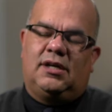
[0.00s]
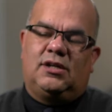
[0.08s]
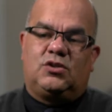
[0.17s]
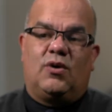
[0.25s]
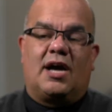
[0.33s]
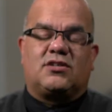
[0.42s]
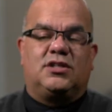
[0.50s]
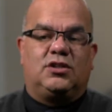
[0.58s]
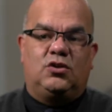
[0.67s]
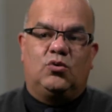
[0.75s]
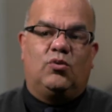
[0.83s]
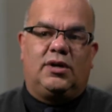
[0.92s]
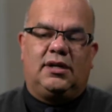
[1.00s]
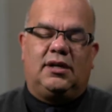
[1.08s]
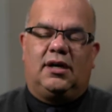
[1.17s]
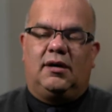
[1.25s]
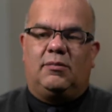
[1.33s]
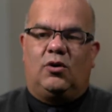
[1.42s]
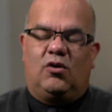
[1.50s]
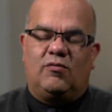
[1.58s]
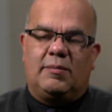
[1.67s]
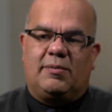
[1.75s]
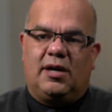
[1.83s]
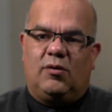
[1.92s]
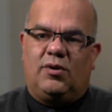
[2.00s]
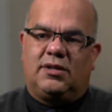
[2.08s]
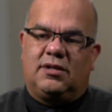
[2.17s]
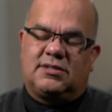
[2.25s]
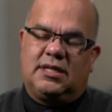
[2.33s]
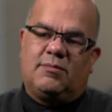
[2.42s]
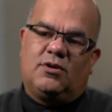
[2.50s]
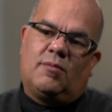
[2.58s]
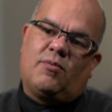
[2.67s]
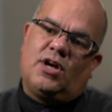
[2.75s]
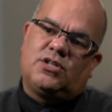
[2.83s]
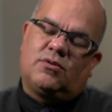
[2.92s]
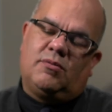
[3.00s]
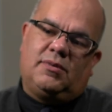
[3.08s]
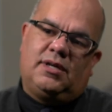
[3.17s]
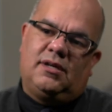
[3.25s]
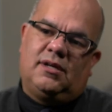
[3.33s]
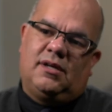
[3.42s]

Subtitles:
to actually doing home repair with the St. Bernard Project with me.